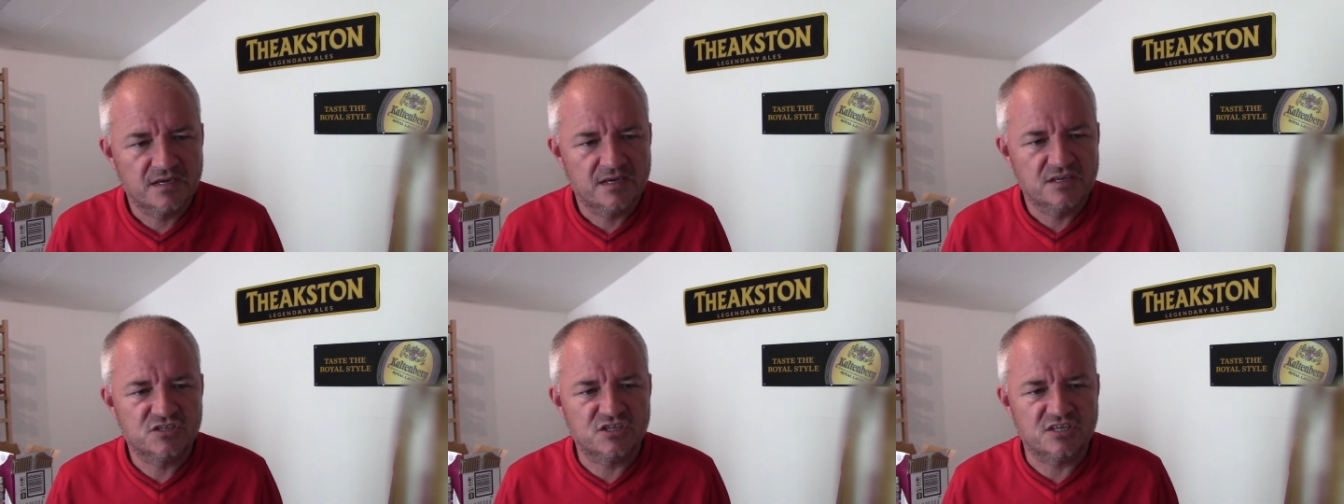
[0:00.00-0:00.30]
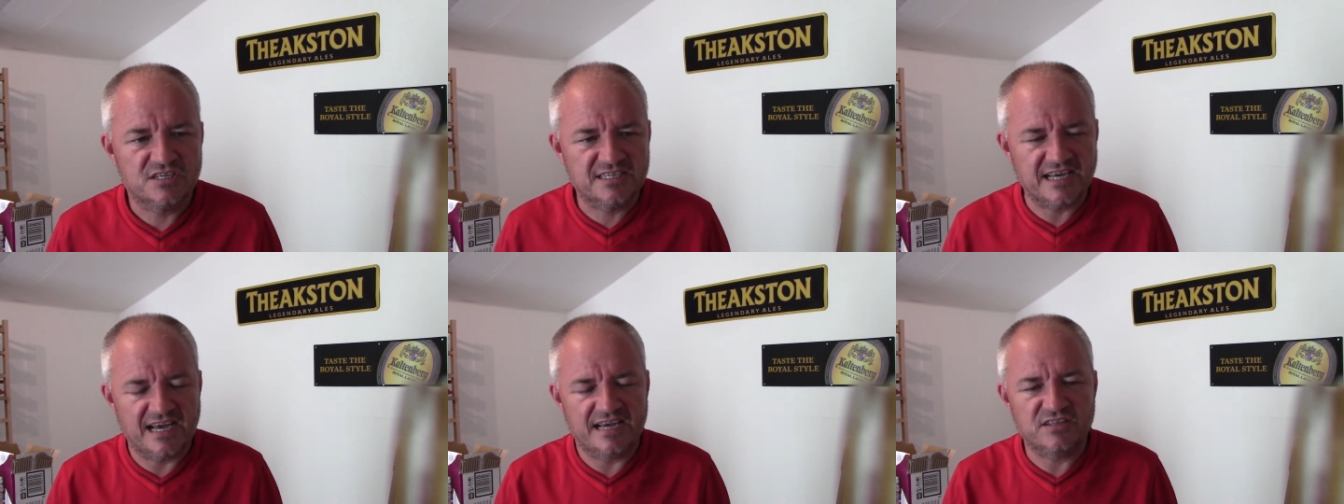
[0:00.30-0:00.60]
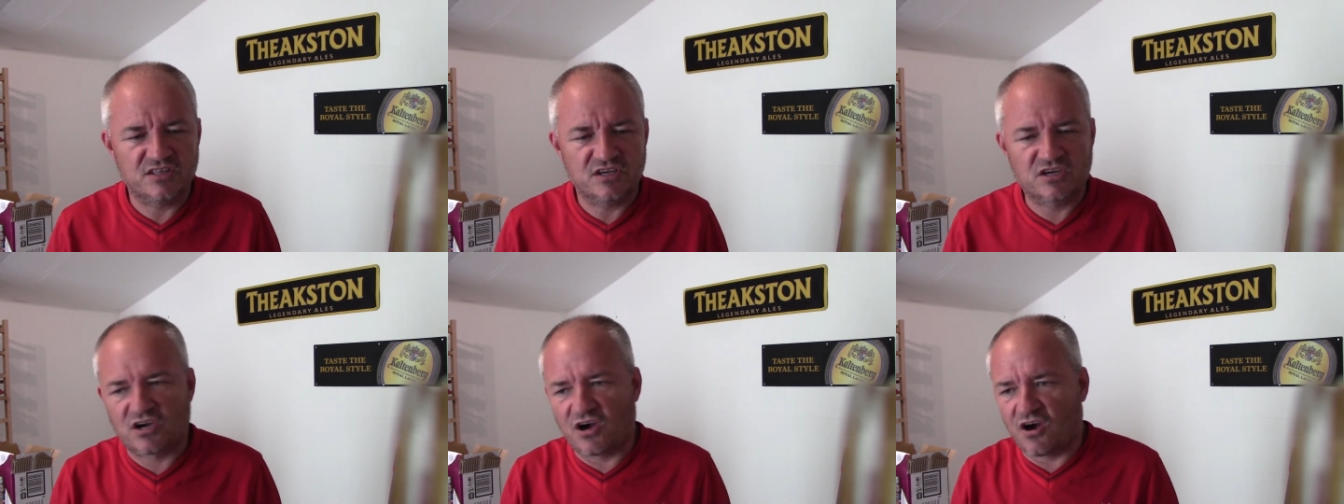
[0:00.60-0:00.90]
So you sat
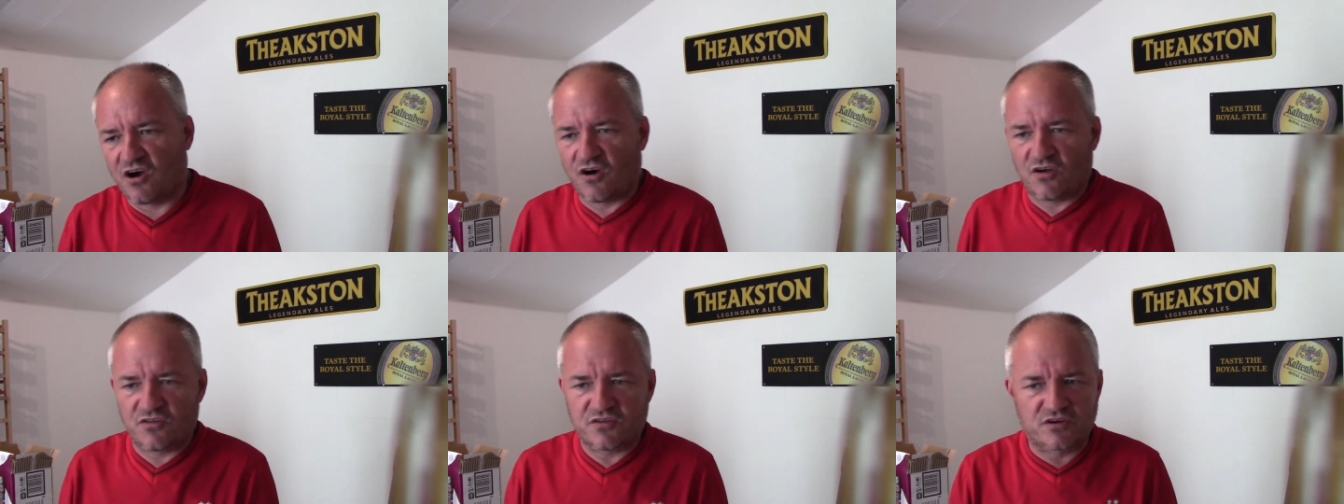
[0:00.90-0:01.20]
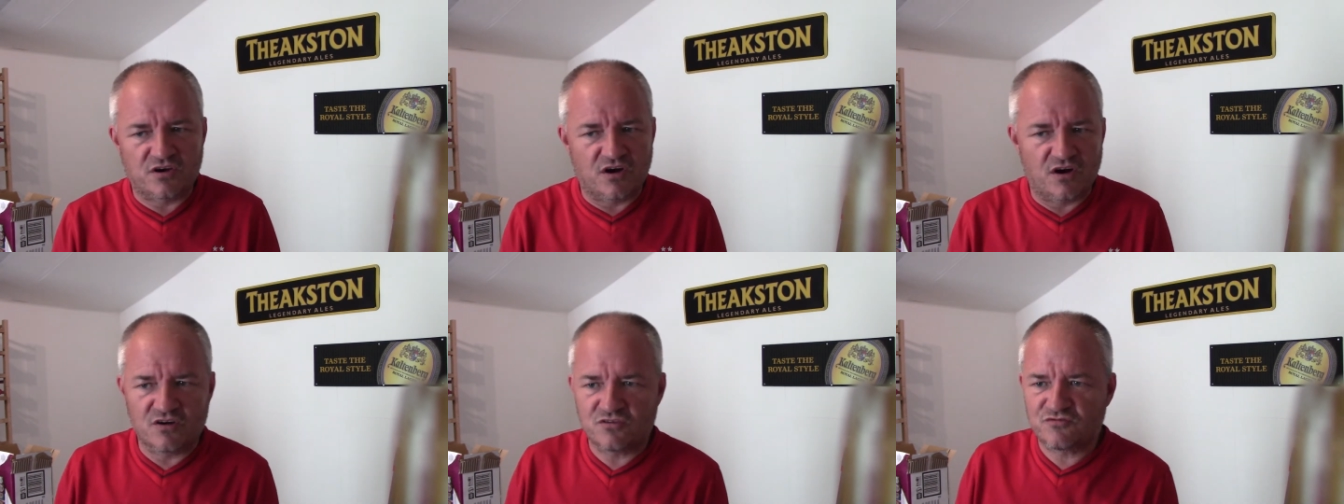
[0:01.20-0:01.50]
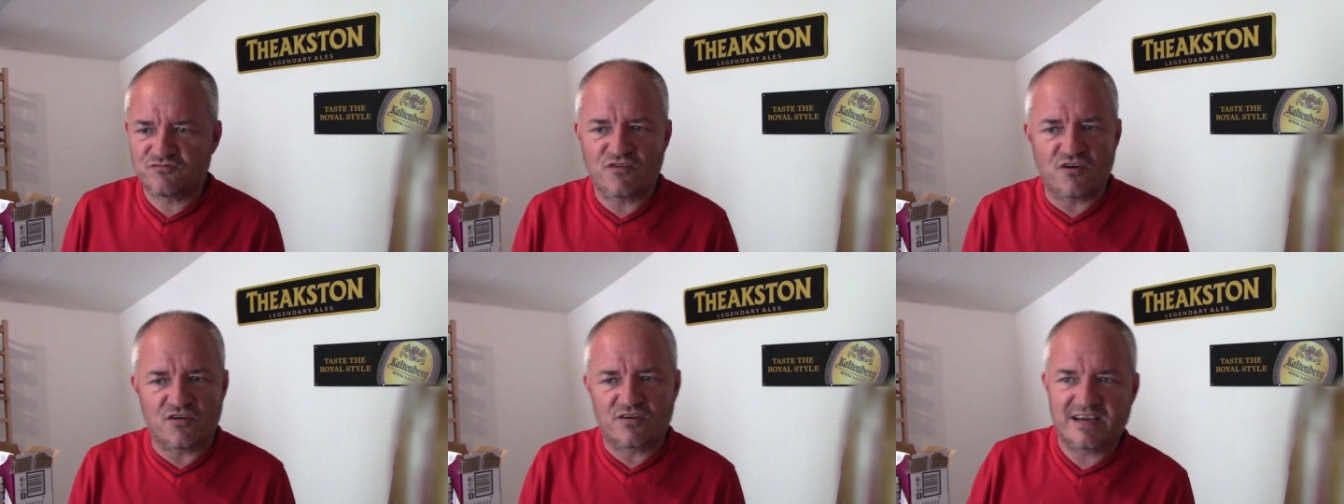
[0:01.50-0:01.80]
in the
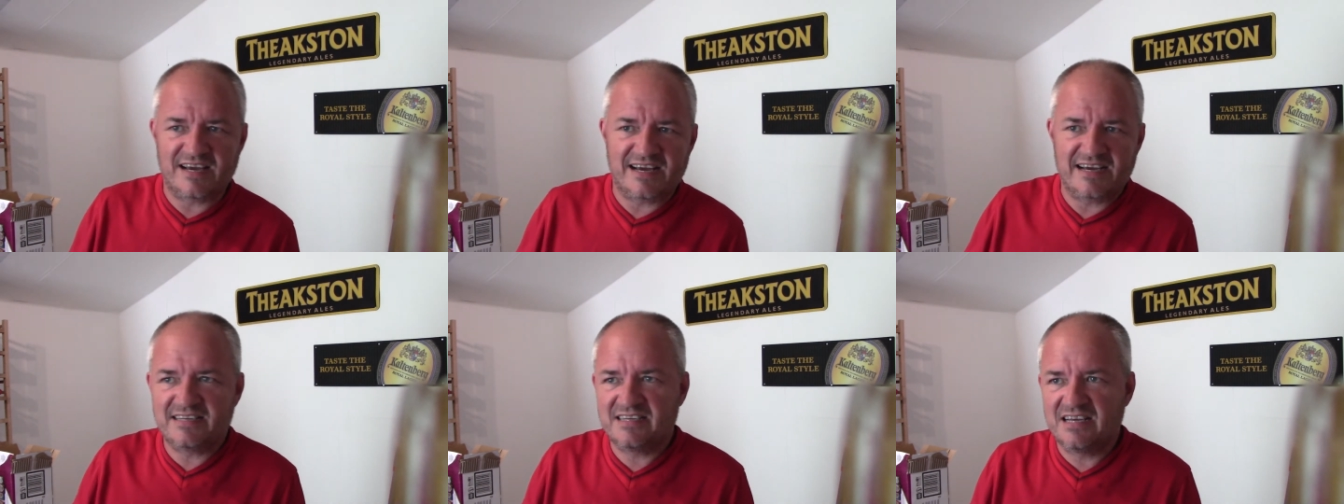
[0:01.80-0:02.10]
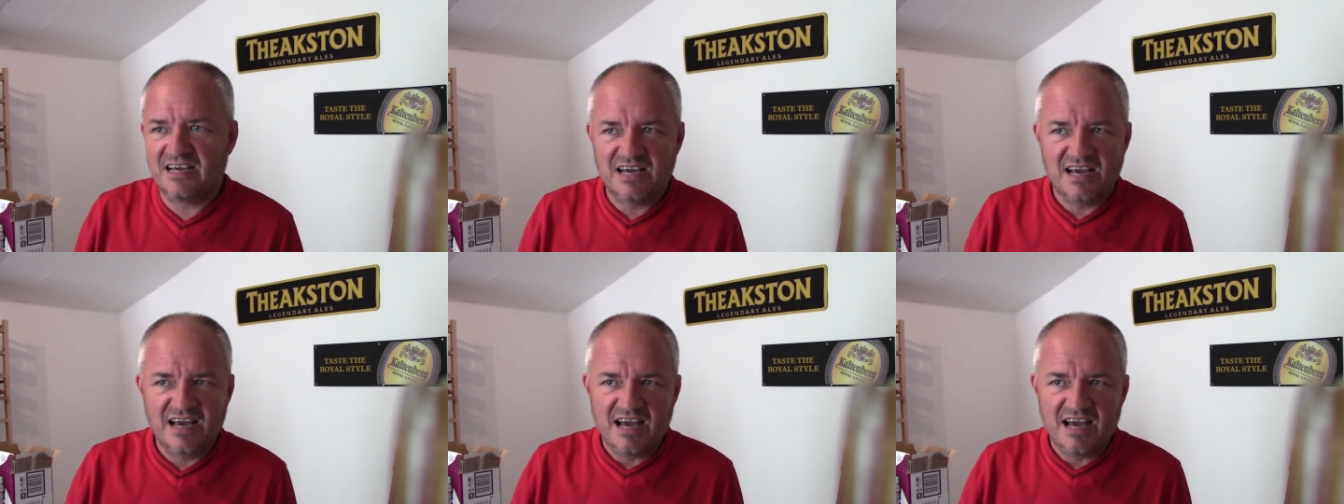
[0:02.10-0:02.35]
car's rocking,